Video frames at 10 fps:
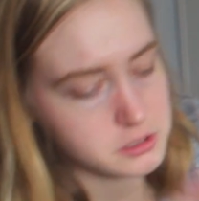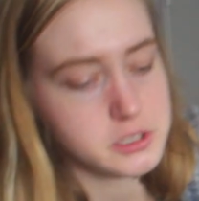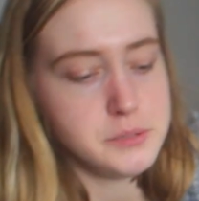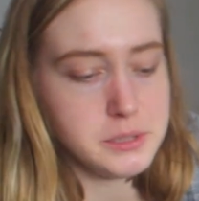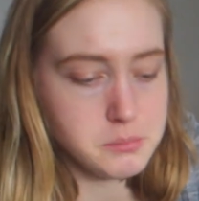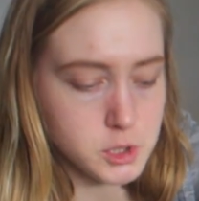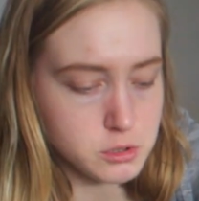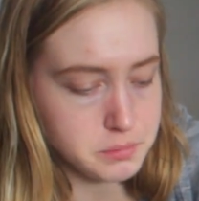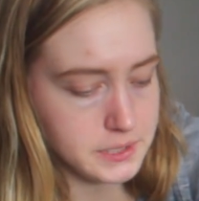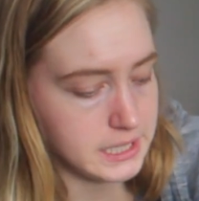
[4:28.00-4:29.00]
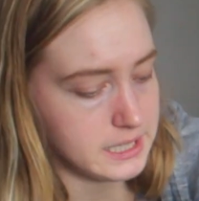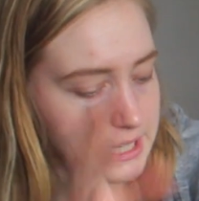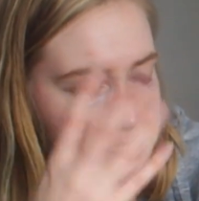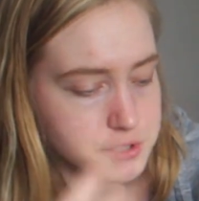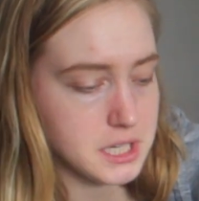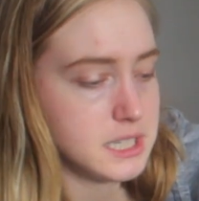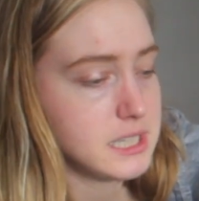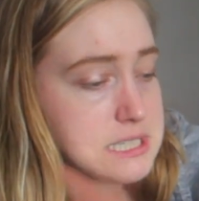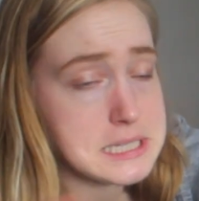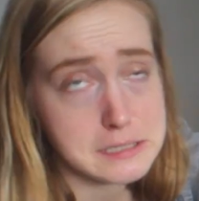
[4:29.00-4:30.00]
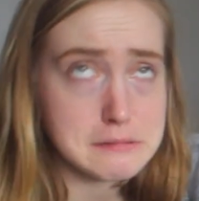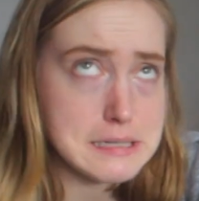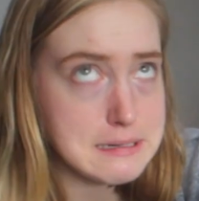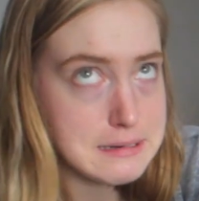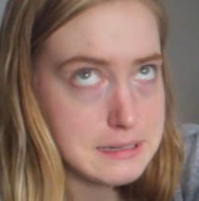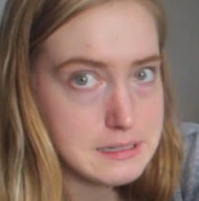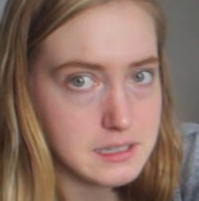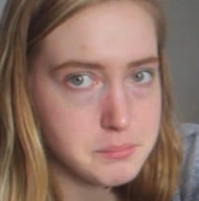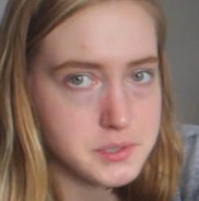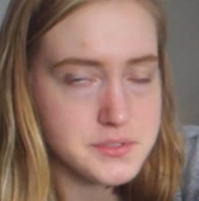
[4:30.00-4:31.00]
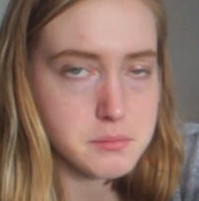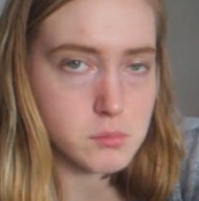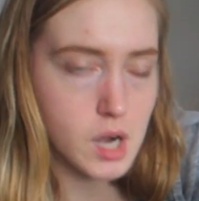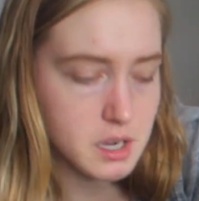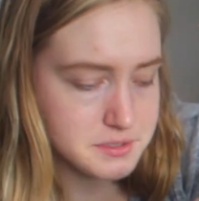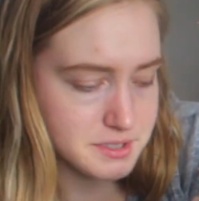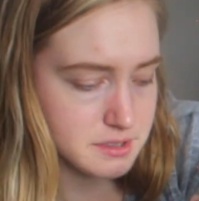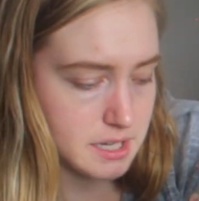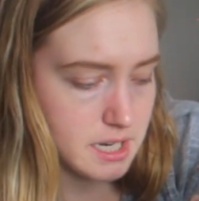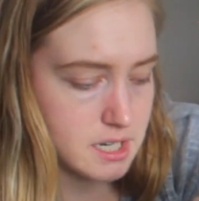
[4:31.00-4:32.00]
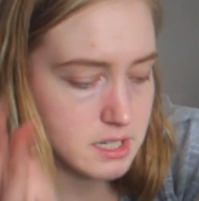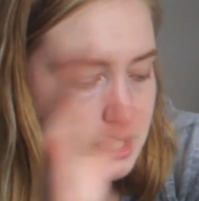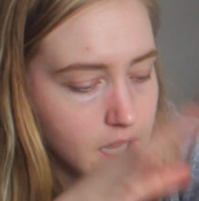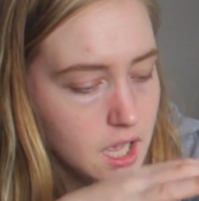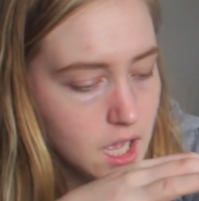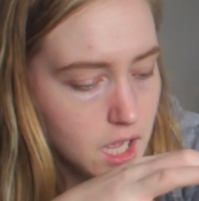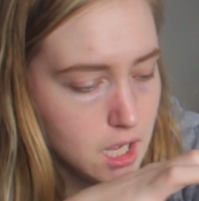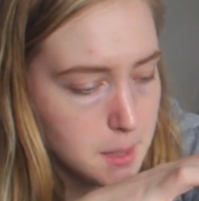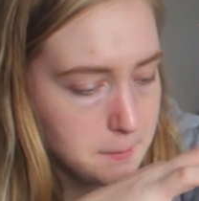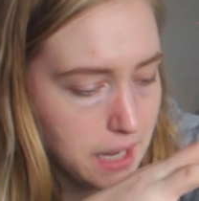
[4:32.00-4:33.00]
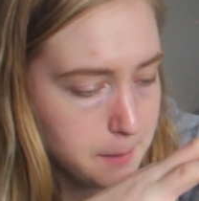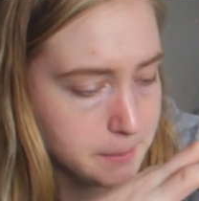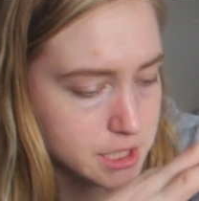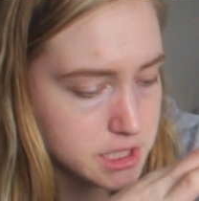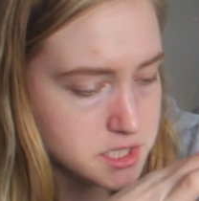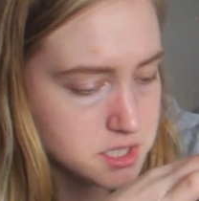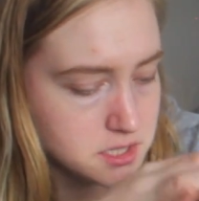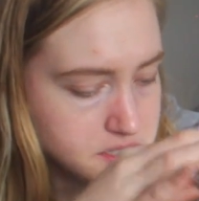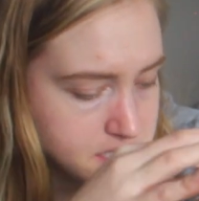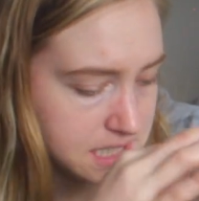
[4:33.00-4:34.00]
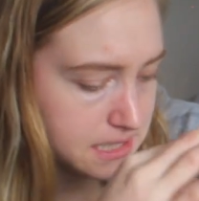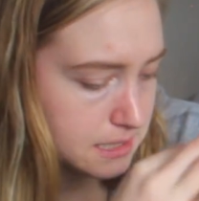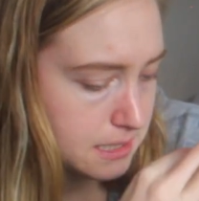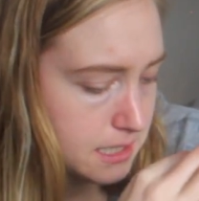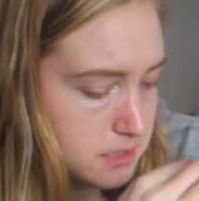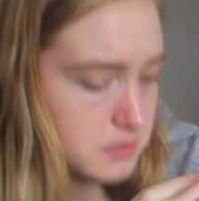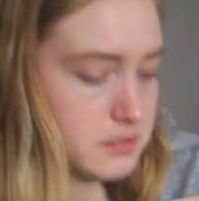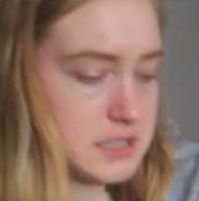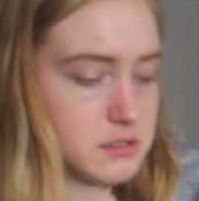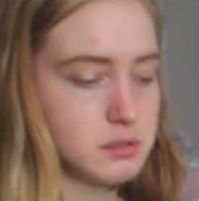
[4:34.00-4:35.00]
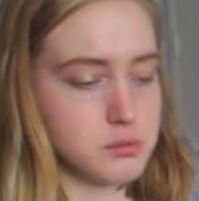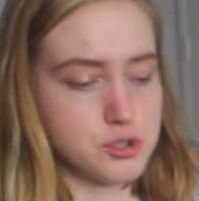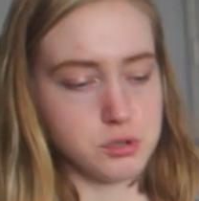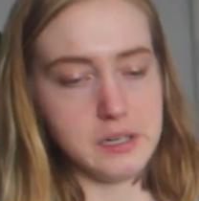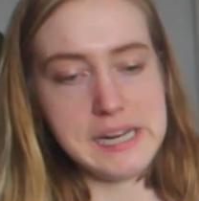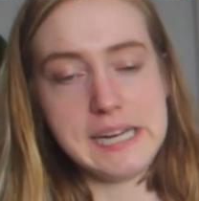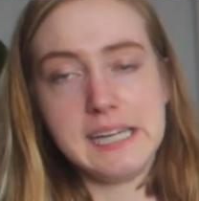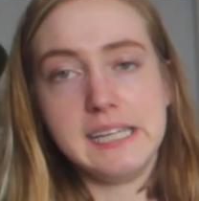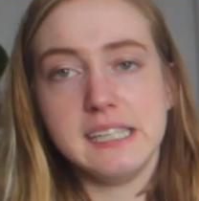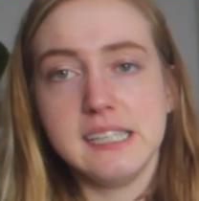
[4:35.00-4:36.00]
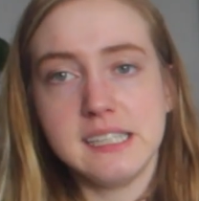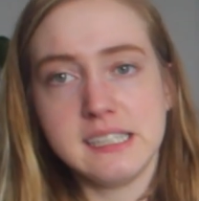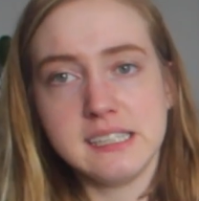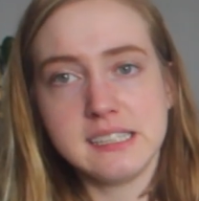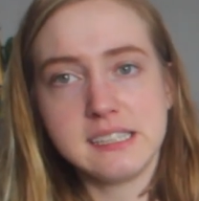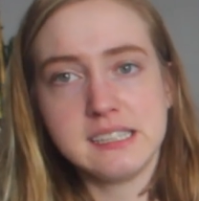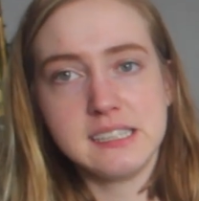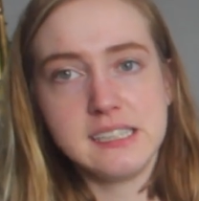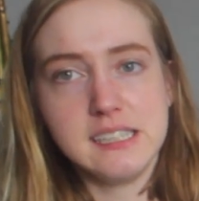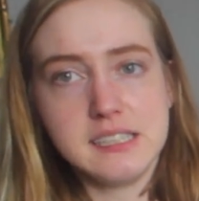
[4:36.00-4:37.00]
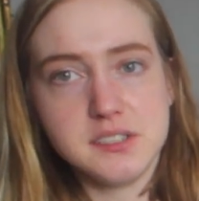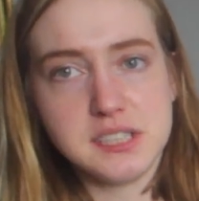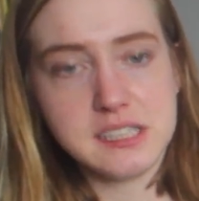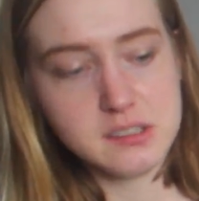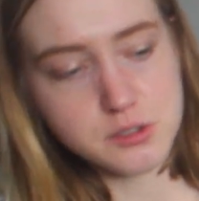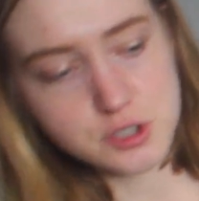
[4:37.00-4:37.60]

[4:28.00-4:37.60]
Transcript: the Creeping Myrtle plant, I just kind of like decorated it. I put some rocks in there. I put a stick in there and like a little train. See a little